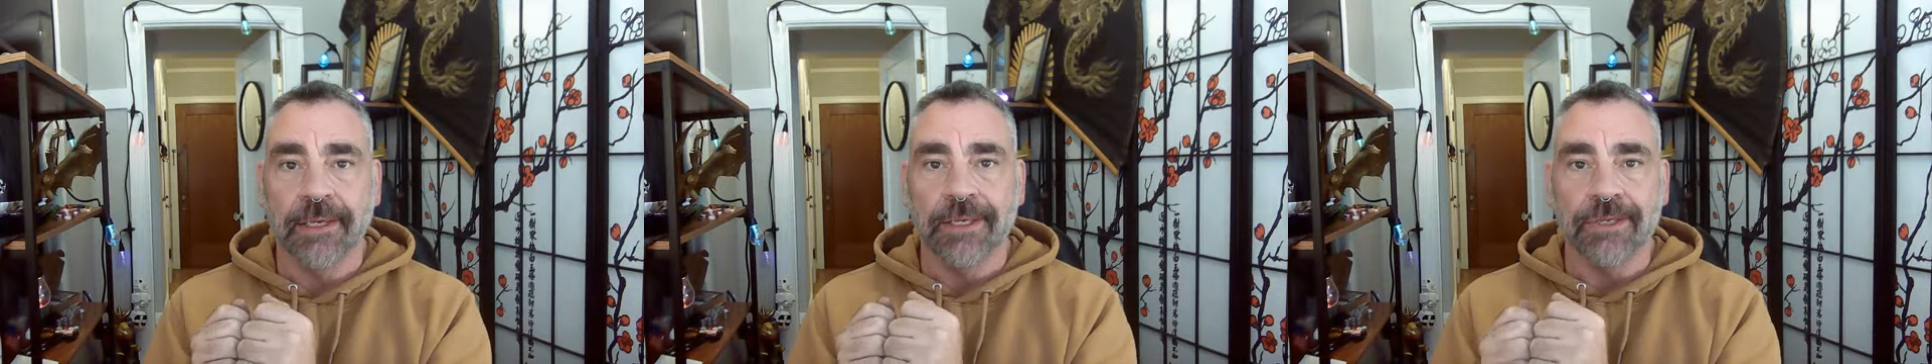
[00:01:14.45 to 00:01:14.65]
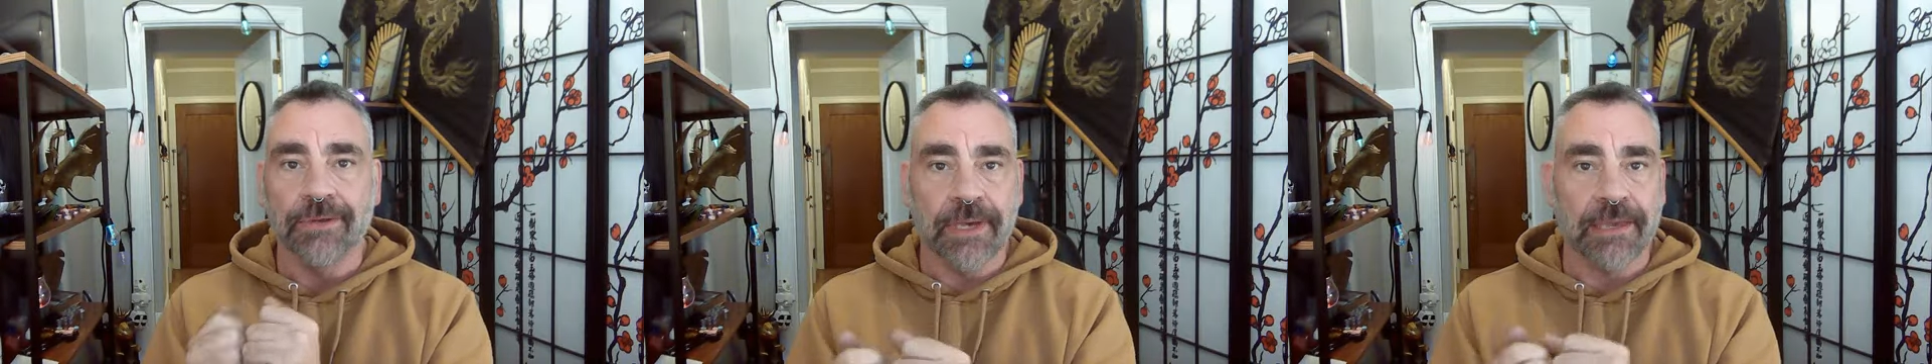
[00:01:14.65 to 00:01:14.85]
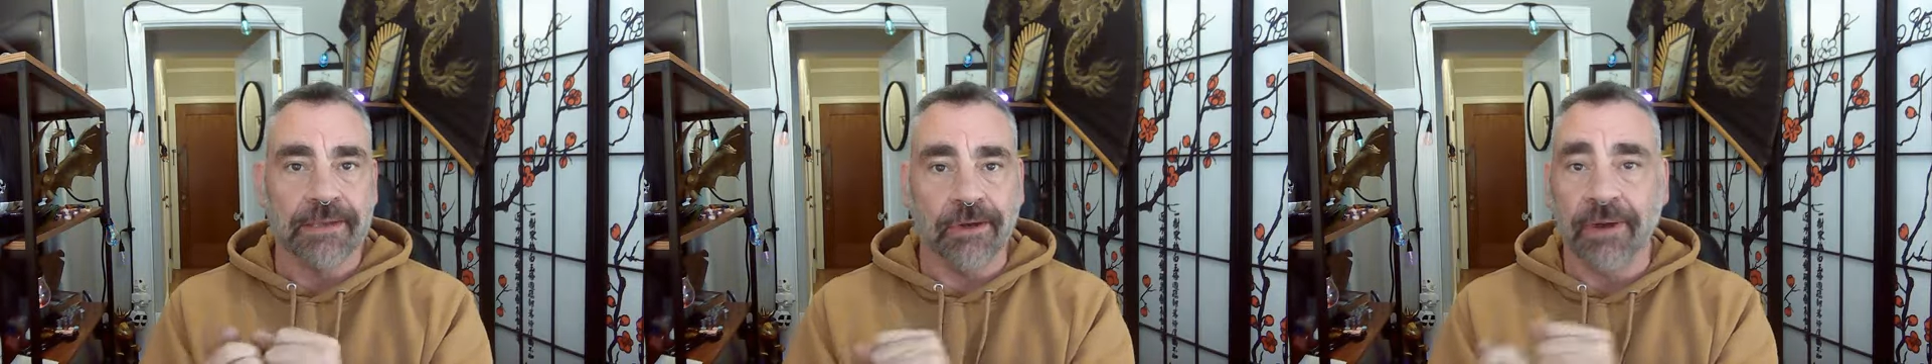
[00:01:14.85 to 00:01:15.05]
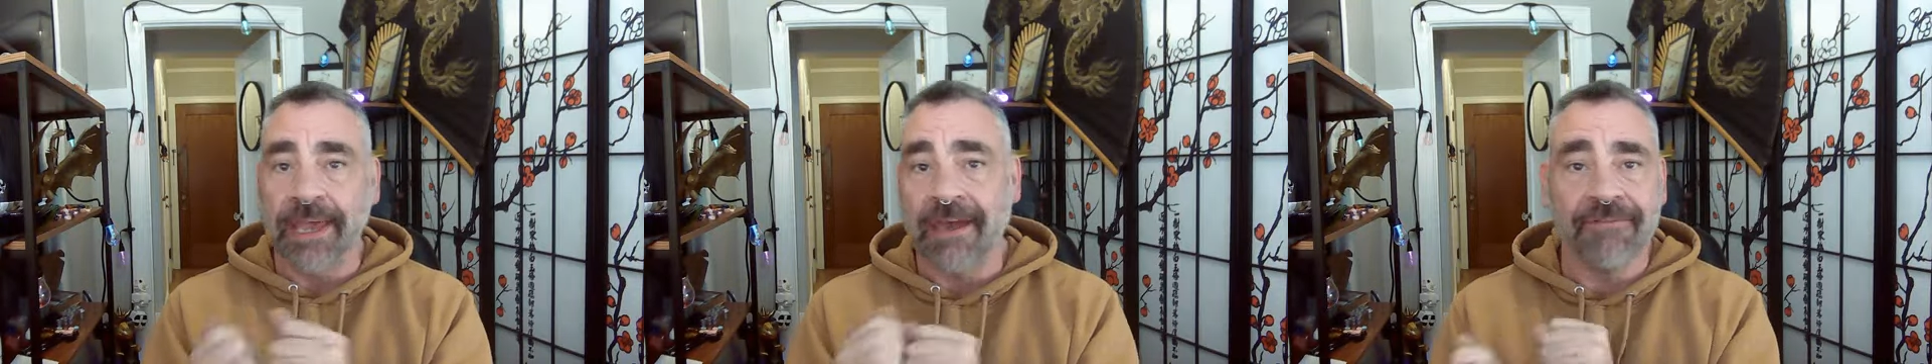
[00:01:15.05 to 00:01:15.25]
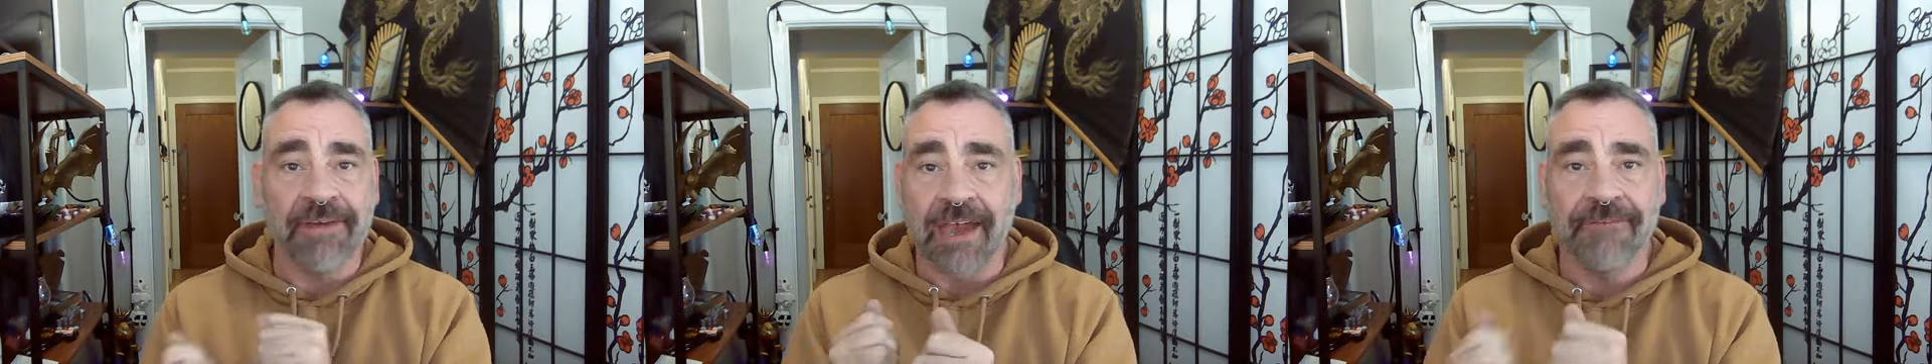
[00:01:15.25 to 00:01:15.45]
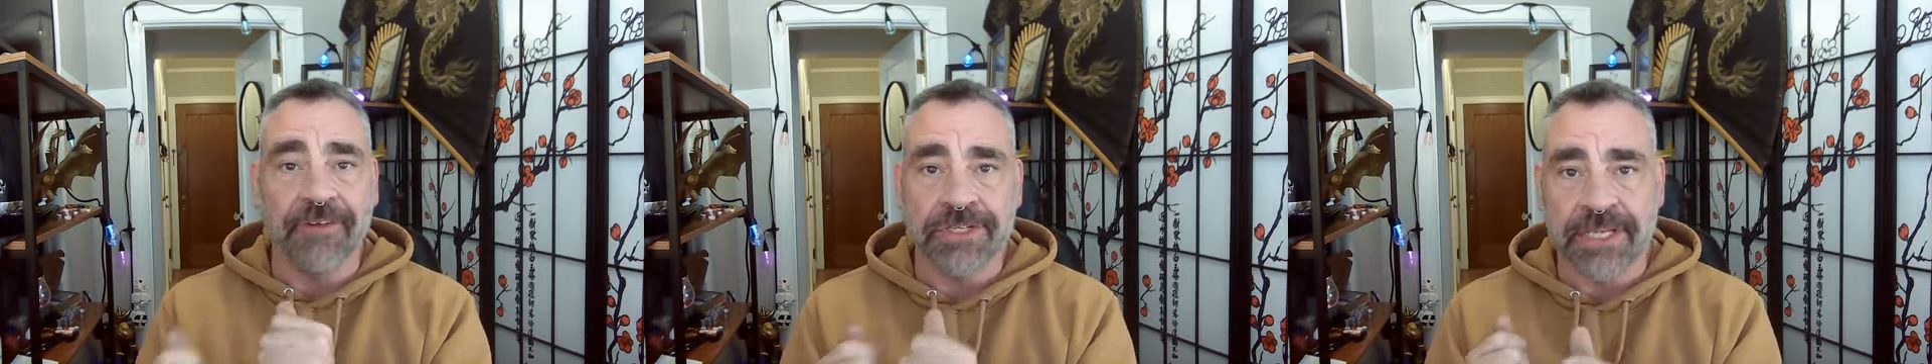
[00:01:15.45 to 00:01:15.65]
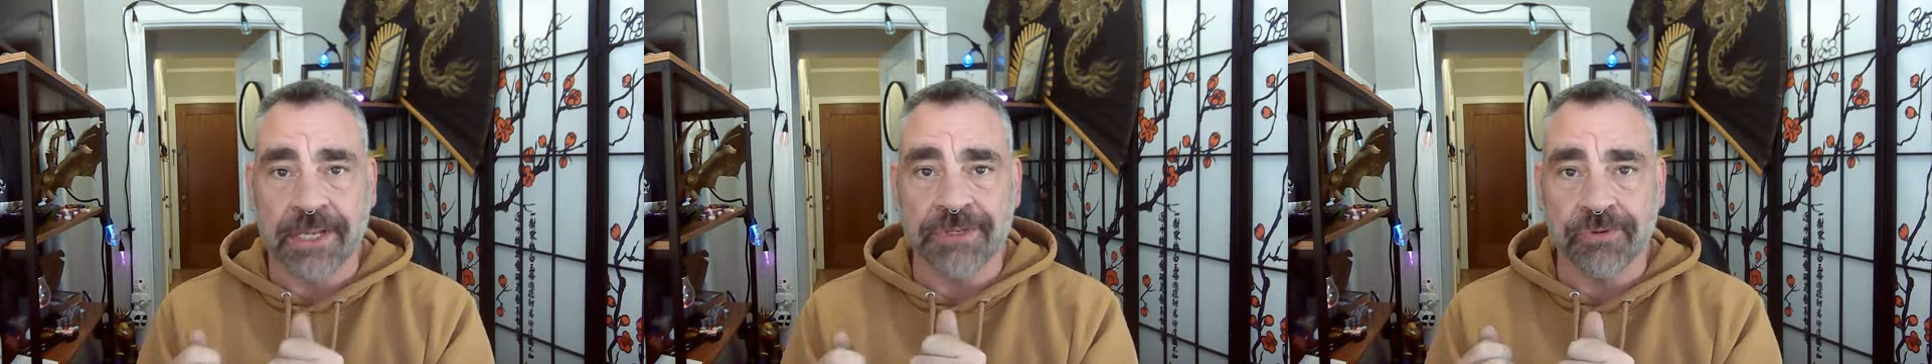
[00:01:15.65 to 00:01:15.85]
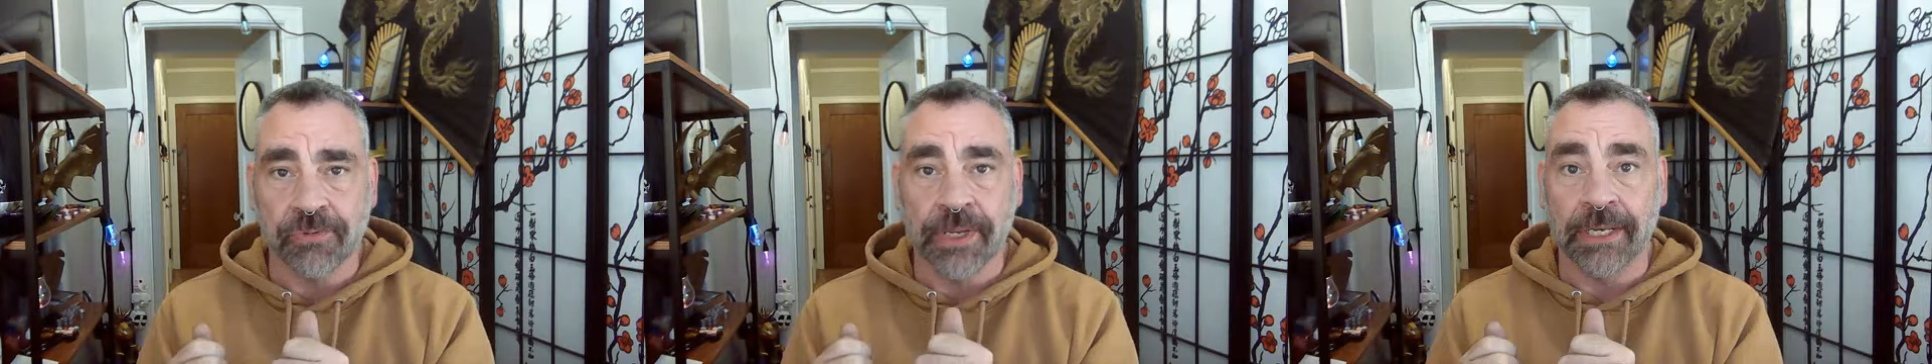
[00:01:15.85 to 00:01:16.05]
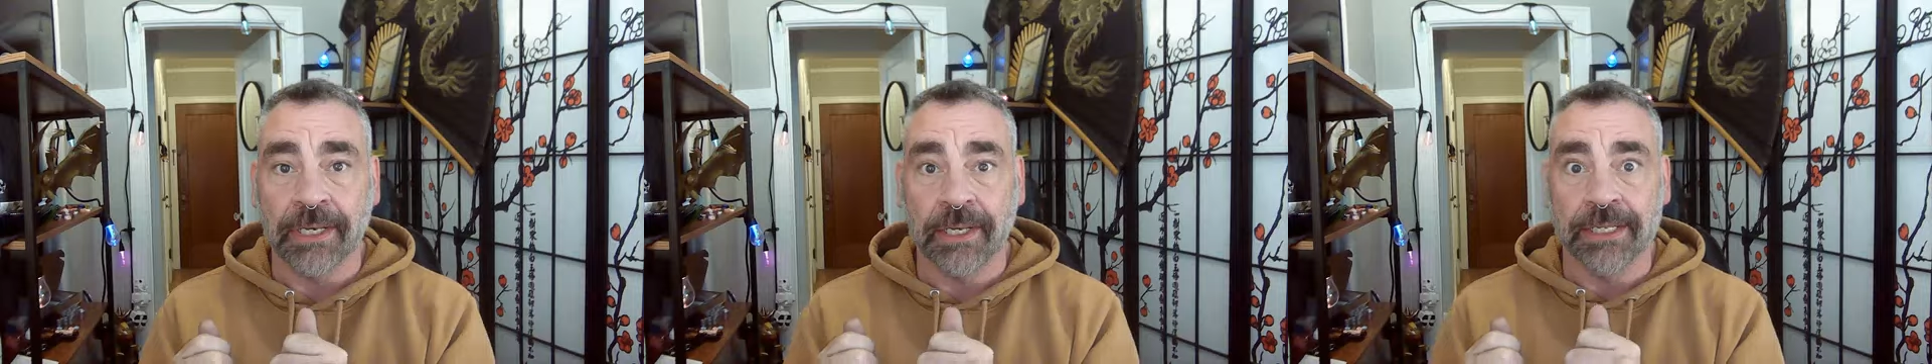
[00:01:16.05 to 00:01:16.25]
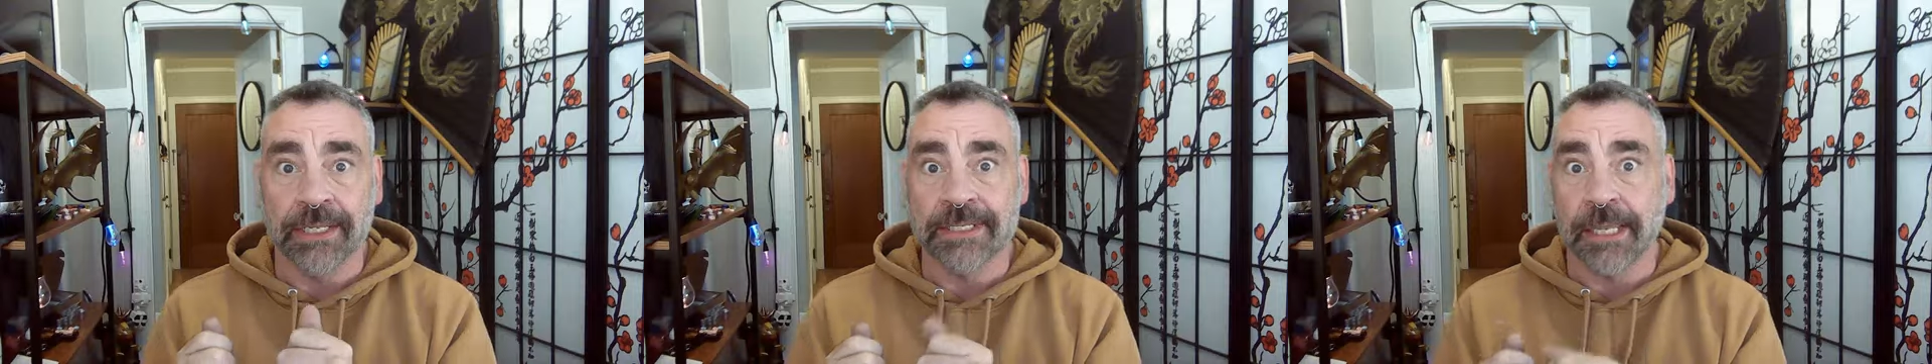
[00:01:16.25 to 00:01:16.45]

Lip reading: you have half your sentence written and it's